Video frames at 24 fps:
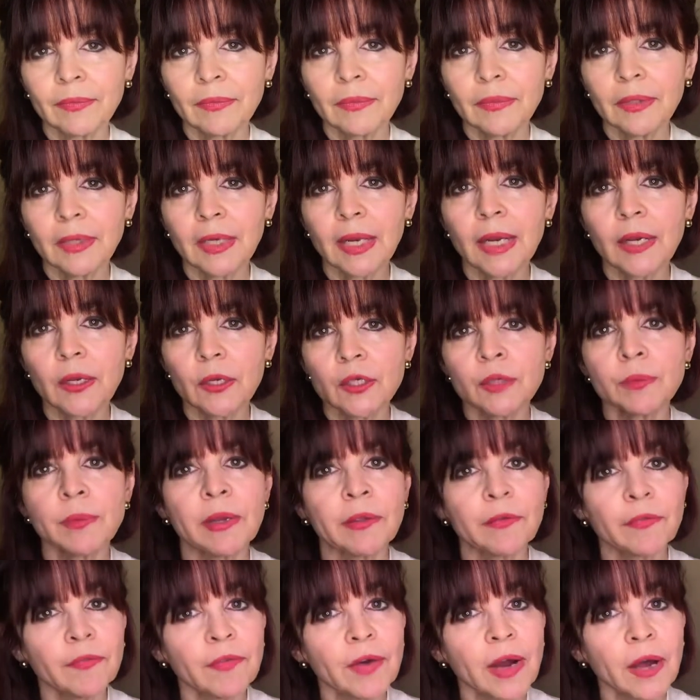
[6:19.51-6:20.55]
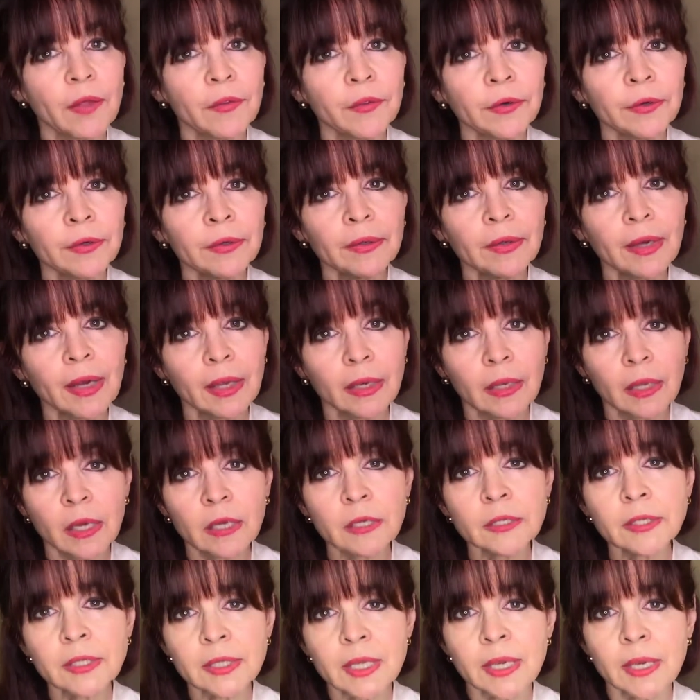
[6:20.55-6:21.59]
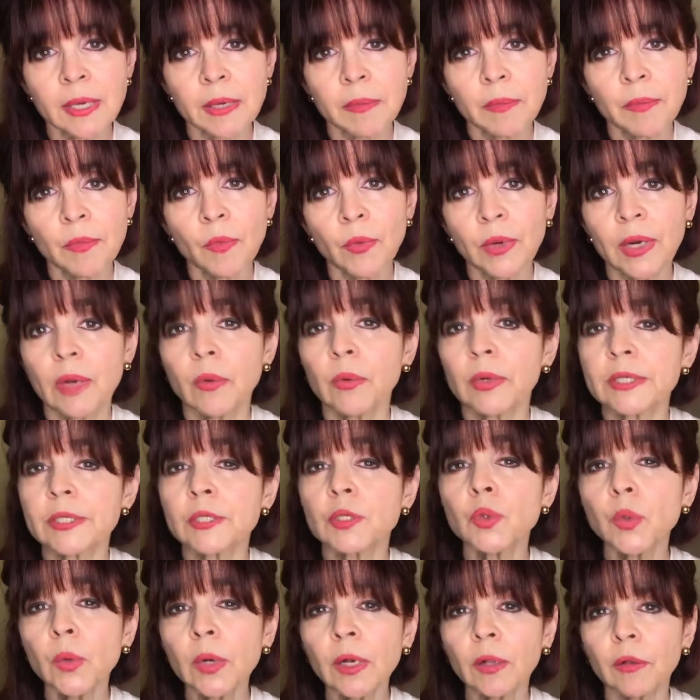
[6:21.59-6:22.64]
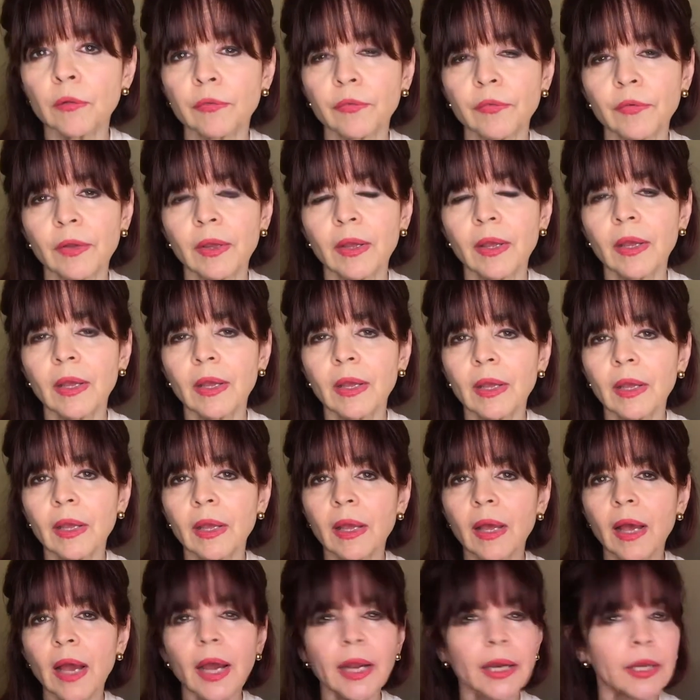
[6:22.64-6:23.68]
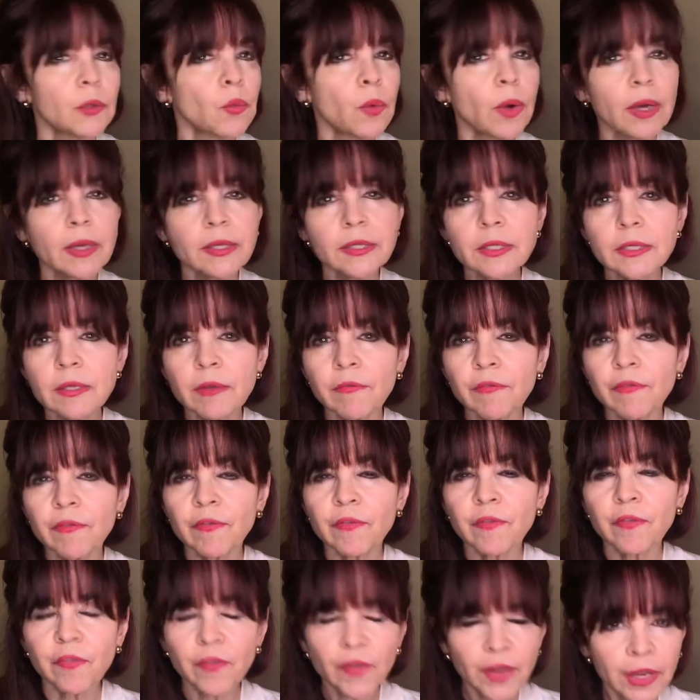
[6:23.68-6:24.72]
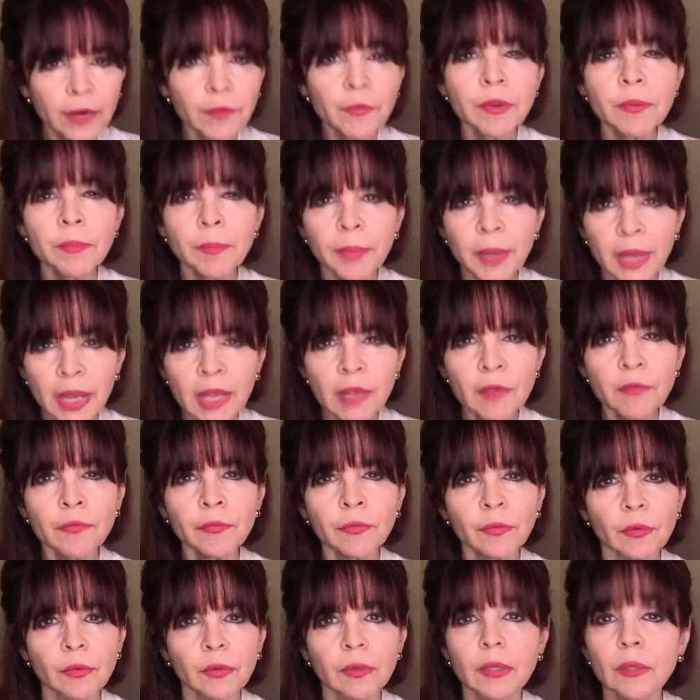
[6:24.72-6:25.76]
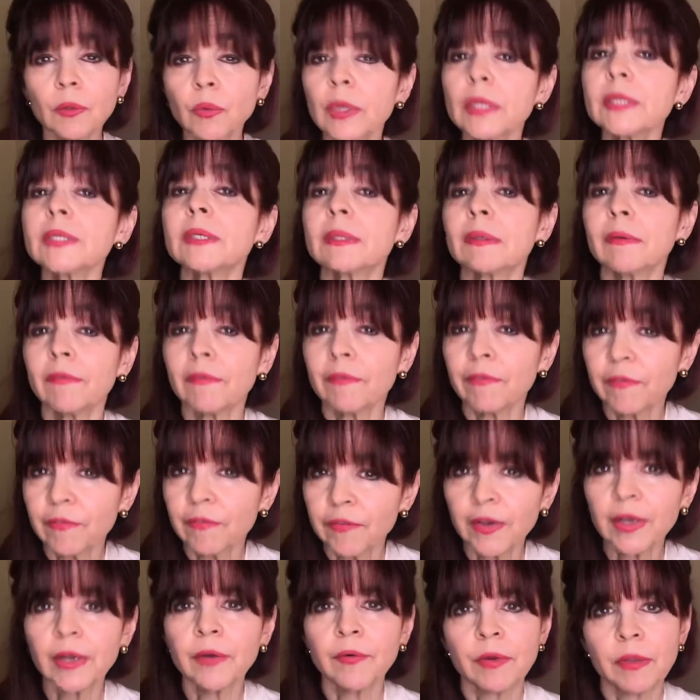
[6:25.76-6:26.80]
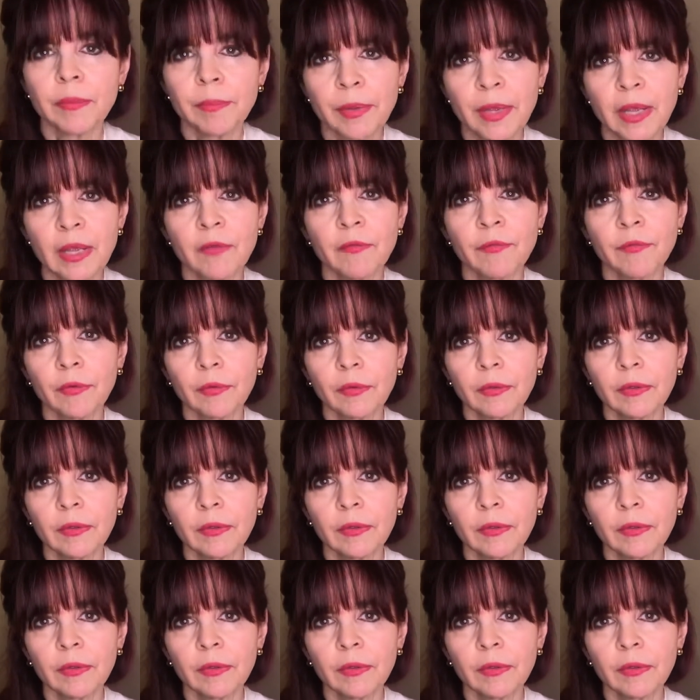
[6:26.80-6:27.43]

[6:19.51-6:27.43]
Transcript: That I lost my father. I lost him when I was 12. And it was very painful. It was very painful.